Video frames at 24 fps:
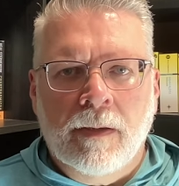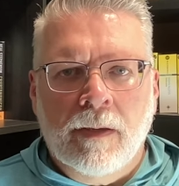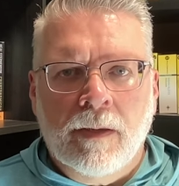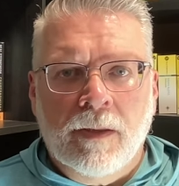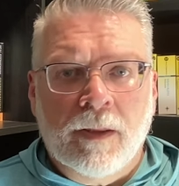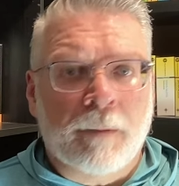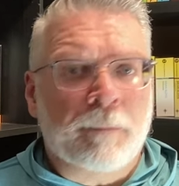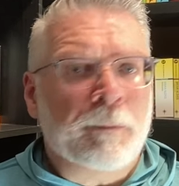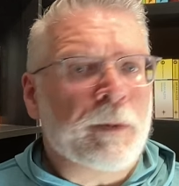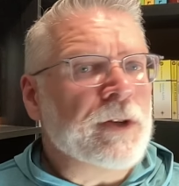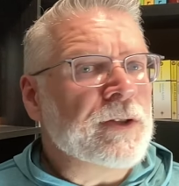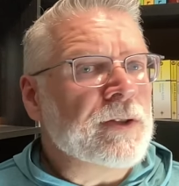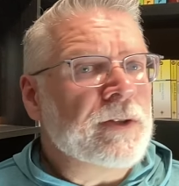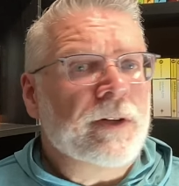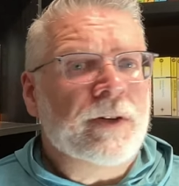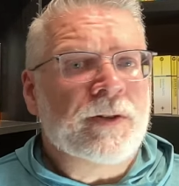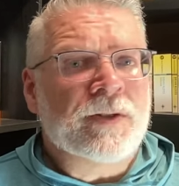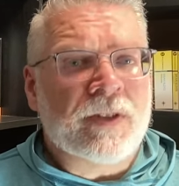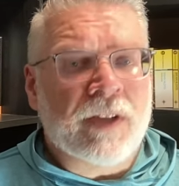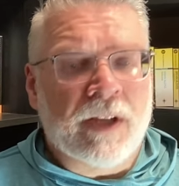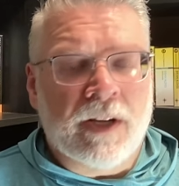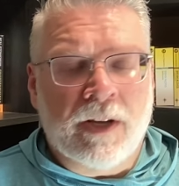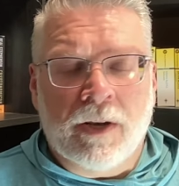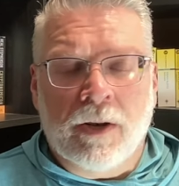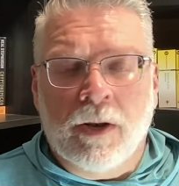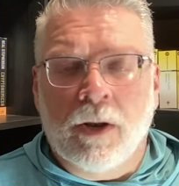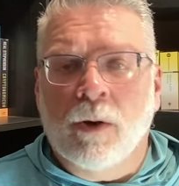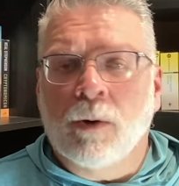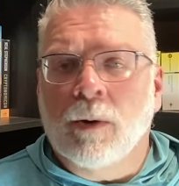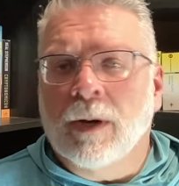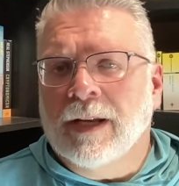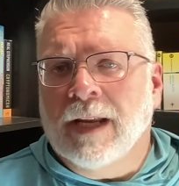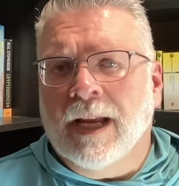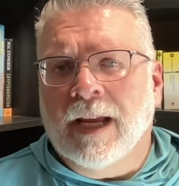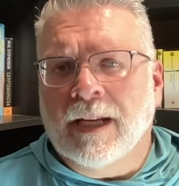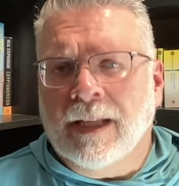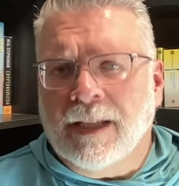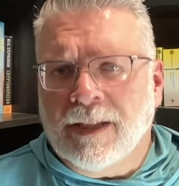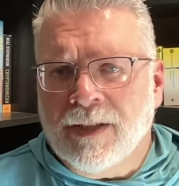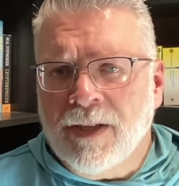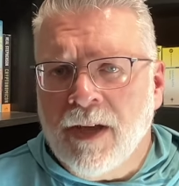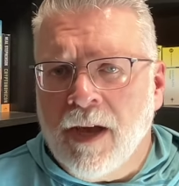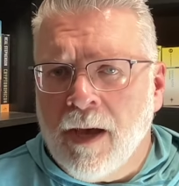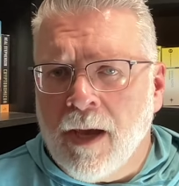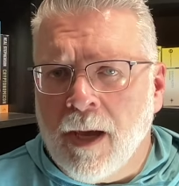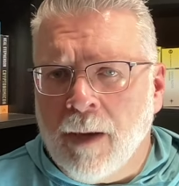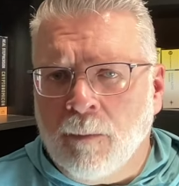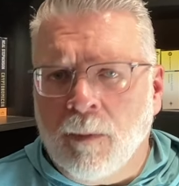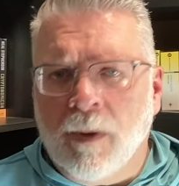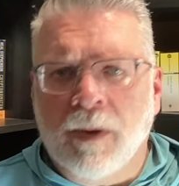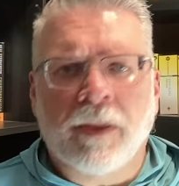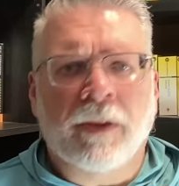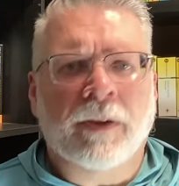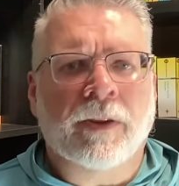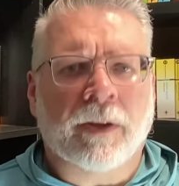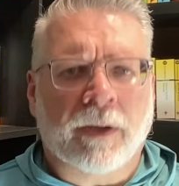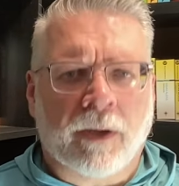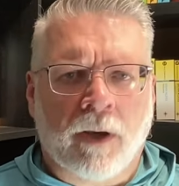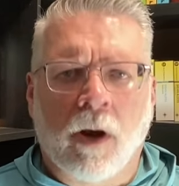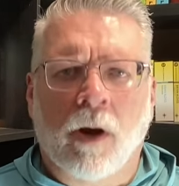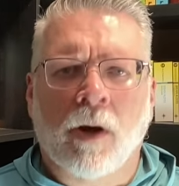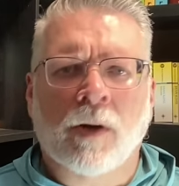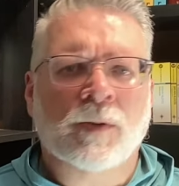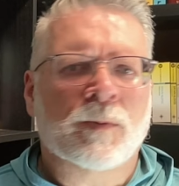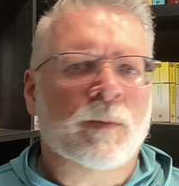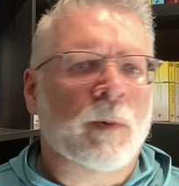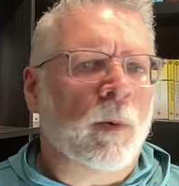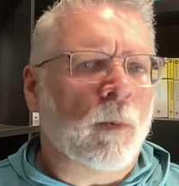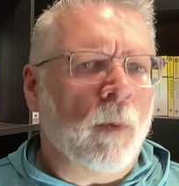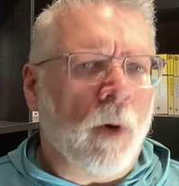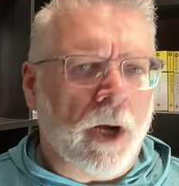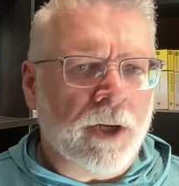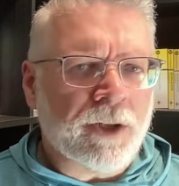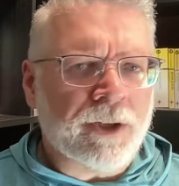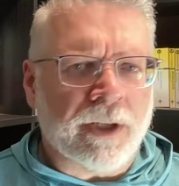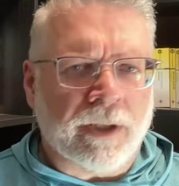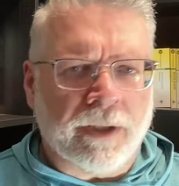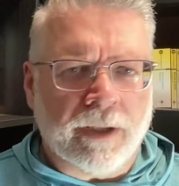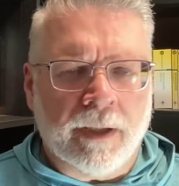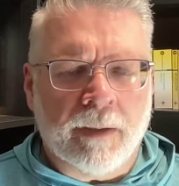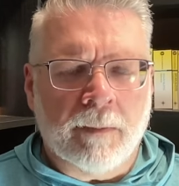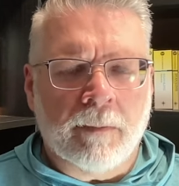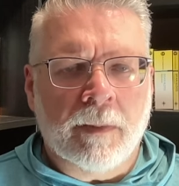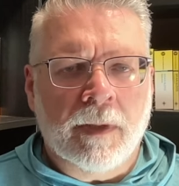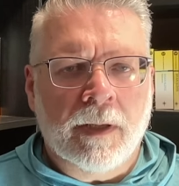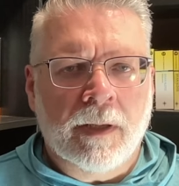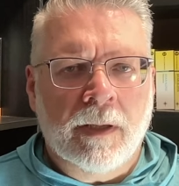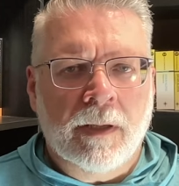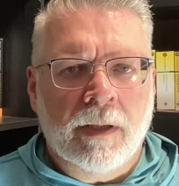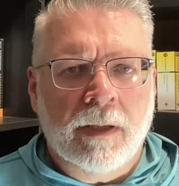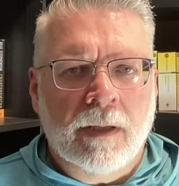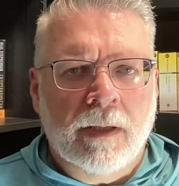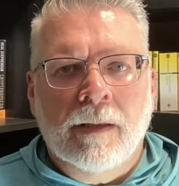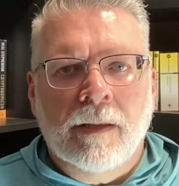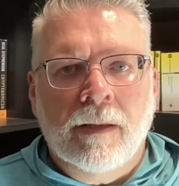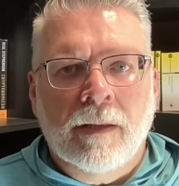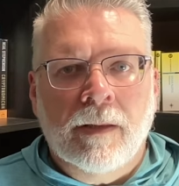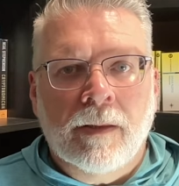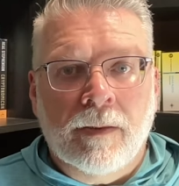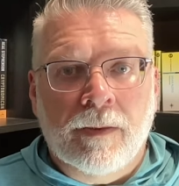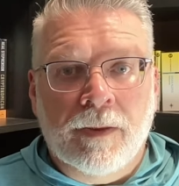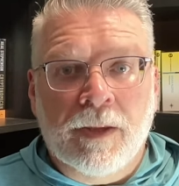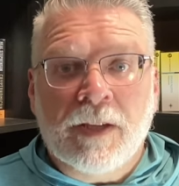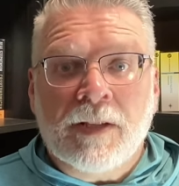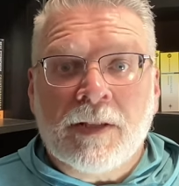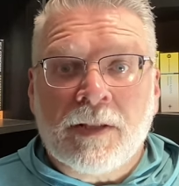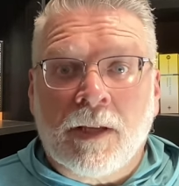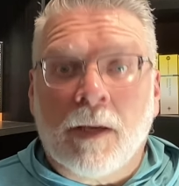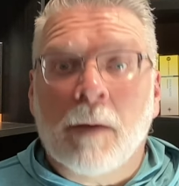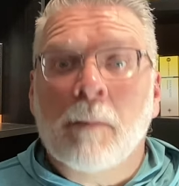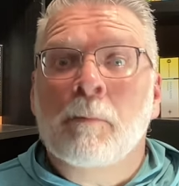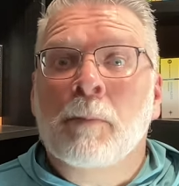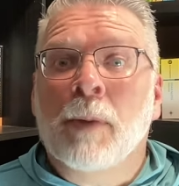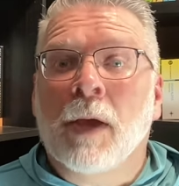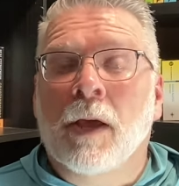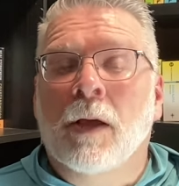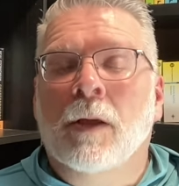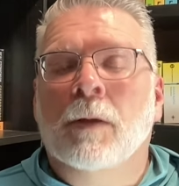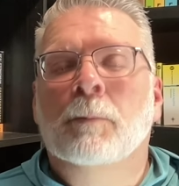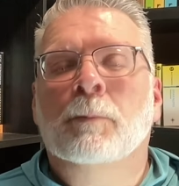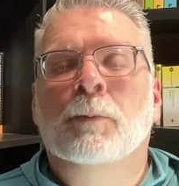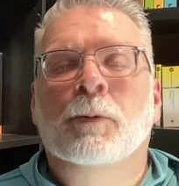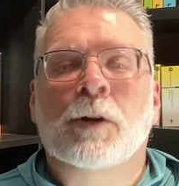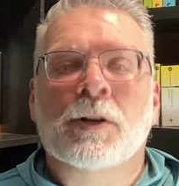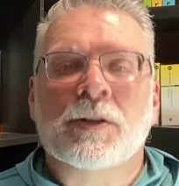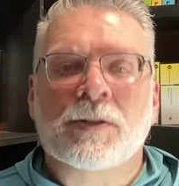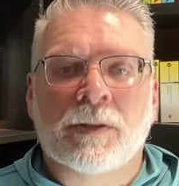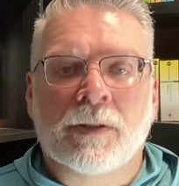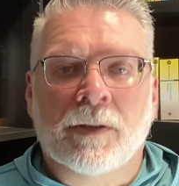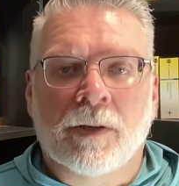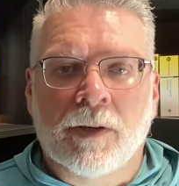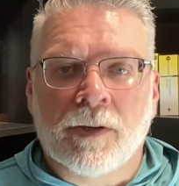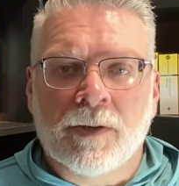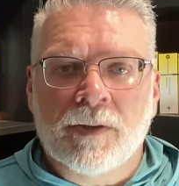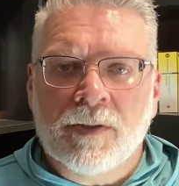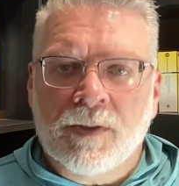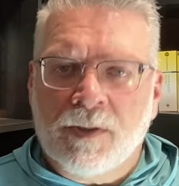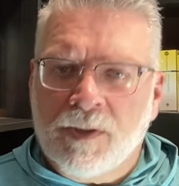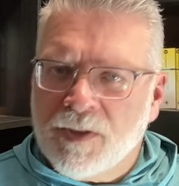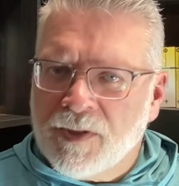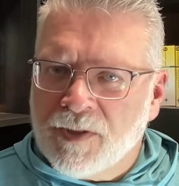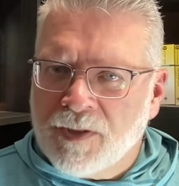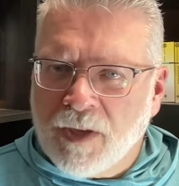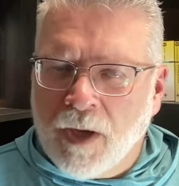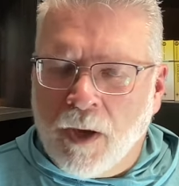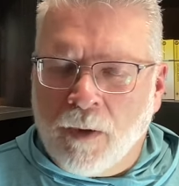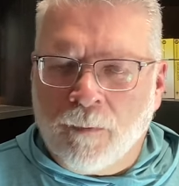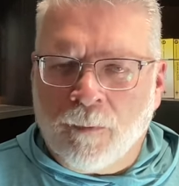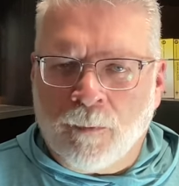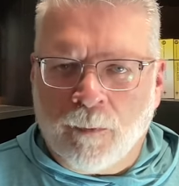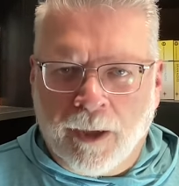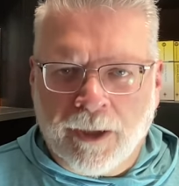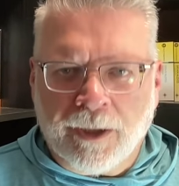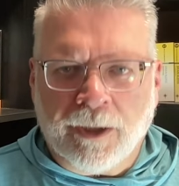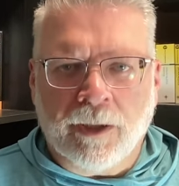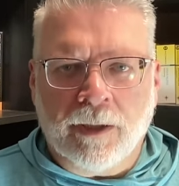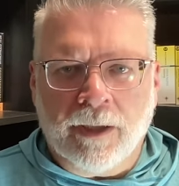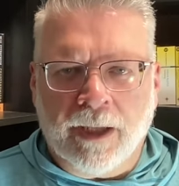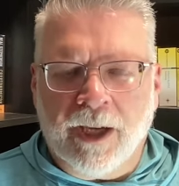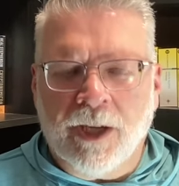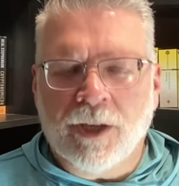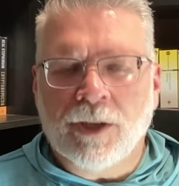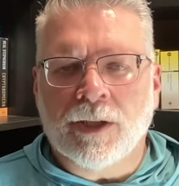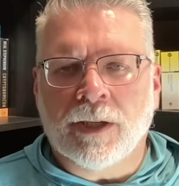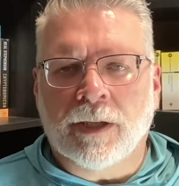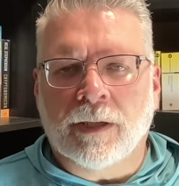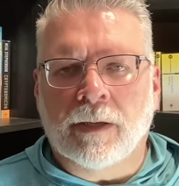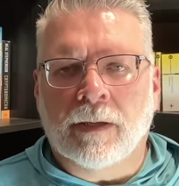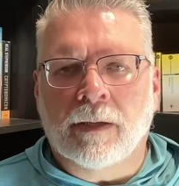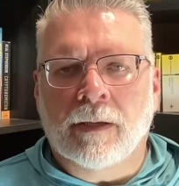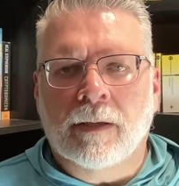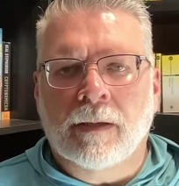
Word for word: The prisoners didn't know at any time whether the guards were watching them. This compelled prisoners to self-regulation.